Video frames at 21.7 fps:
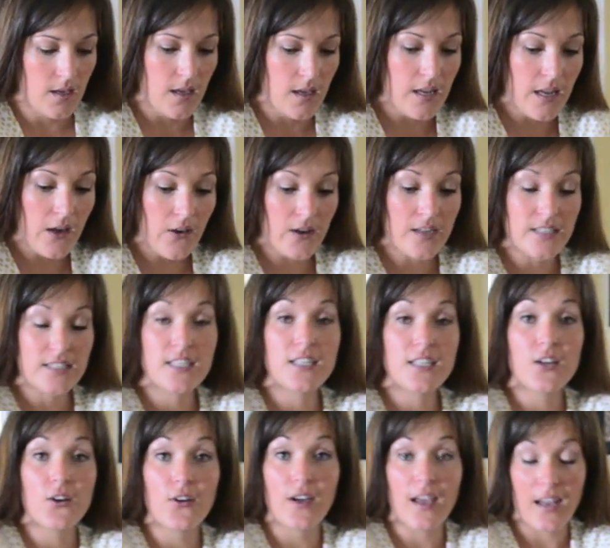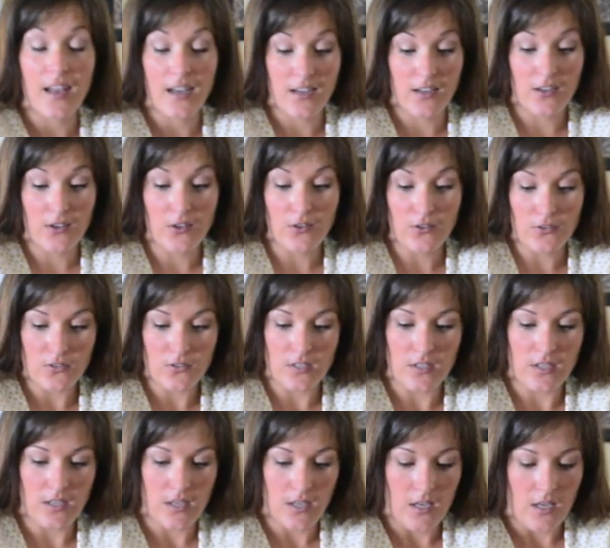Now I did go ahead and
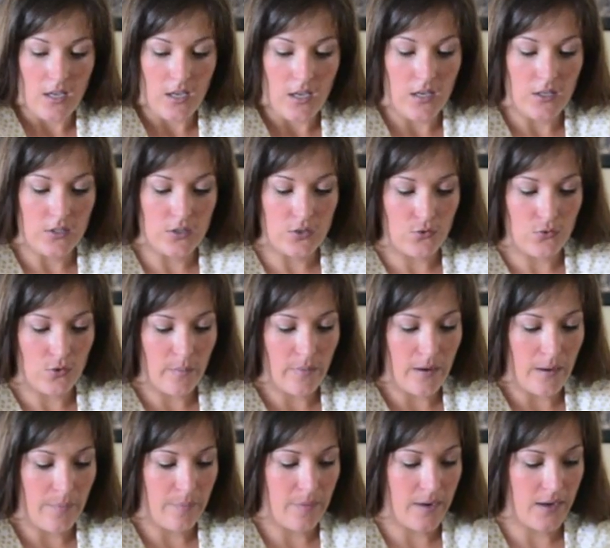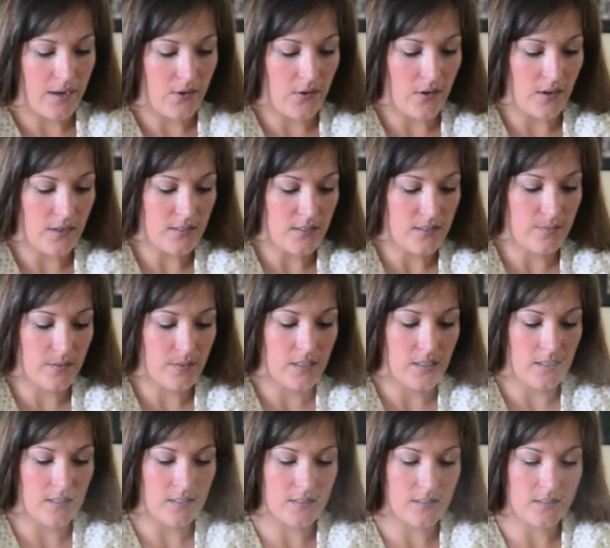use a store-bought pie crust
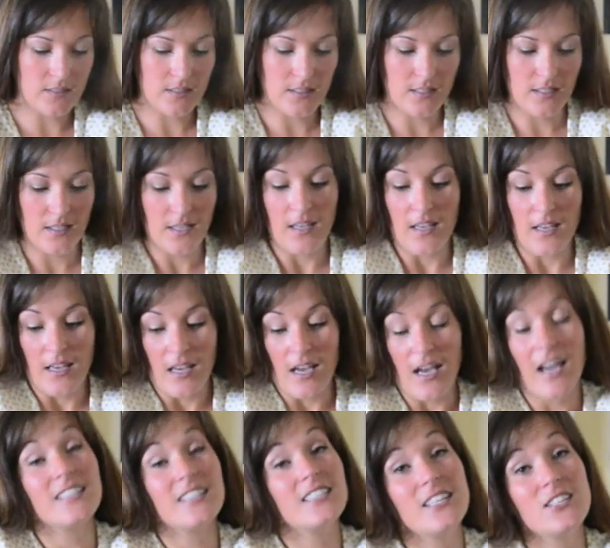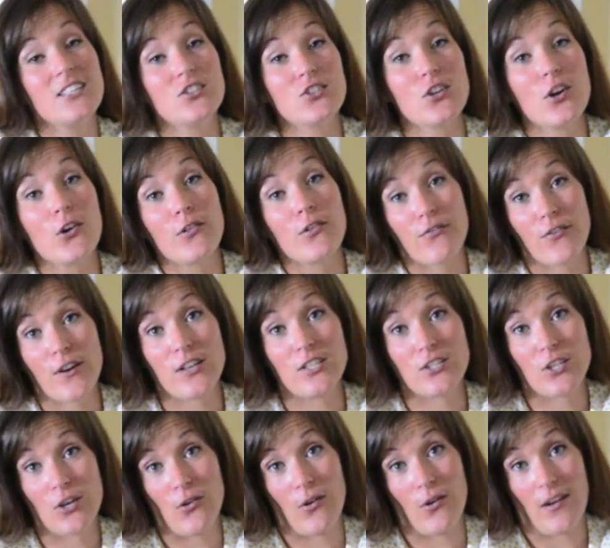because I did start with
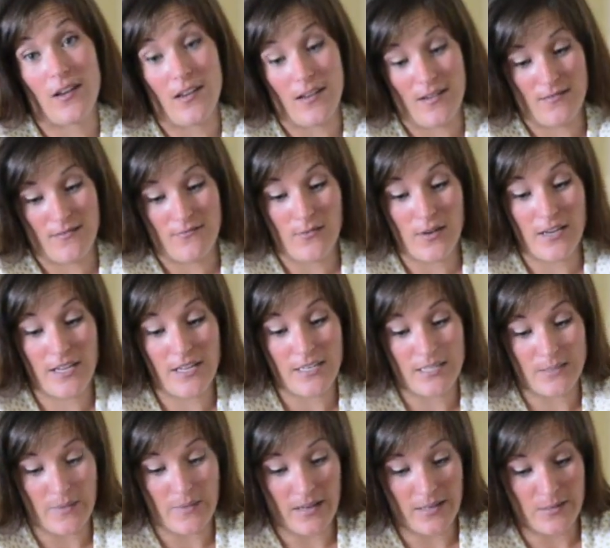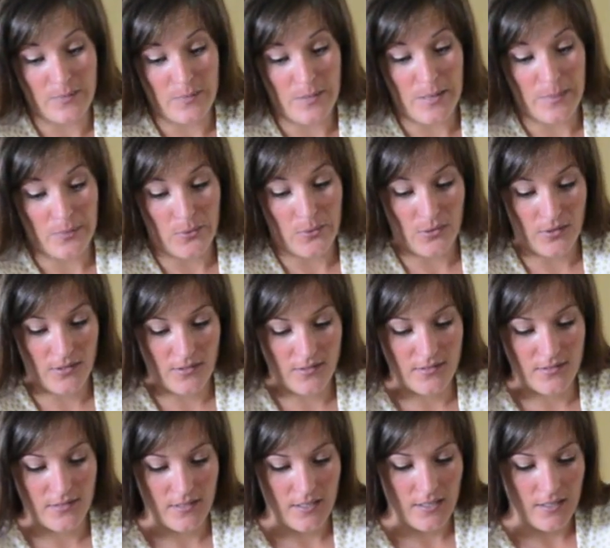fresh coconut. What do you expect, people?
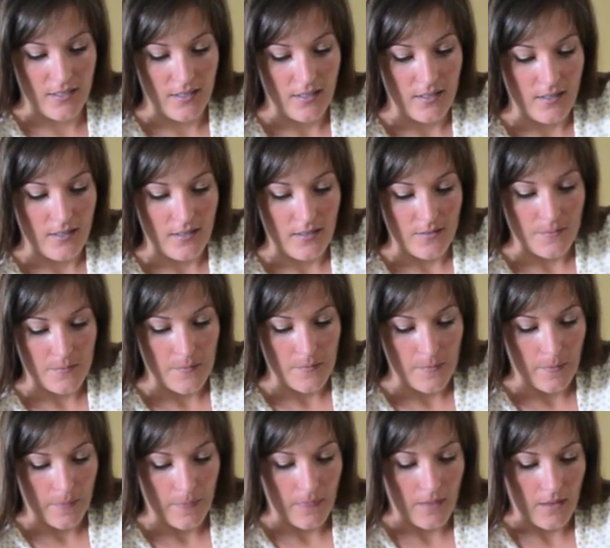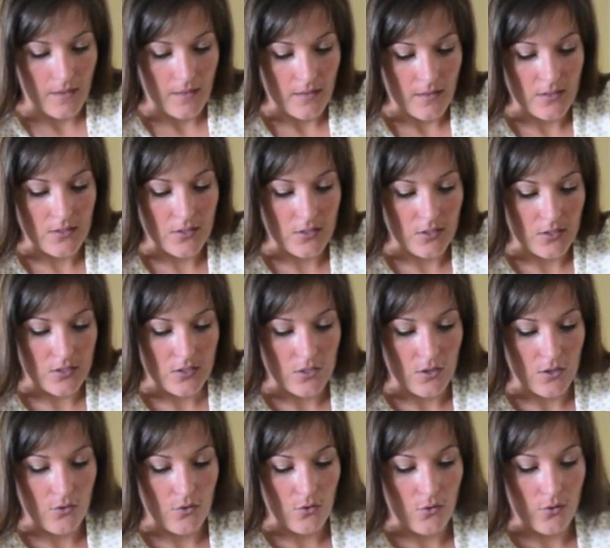This looks
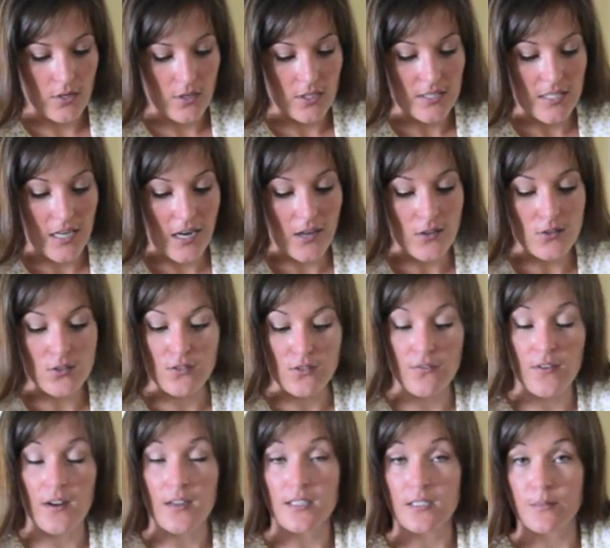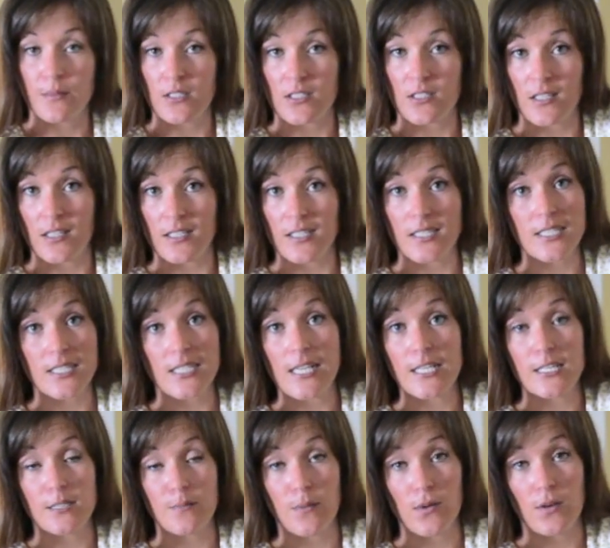so gorgeous. I also forgot to mention a
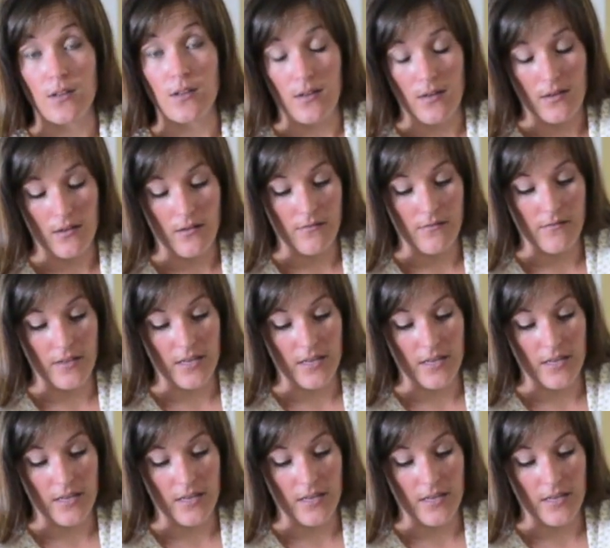teaspoon of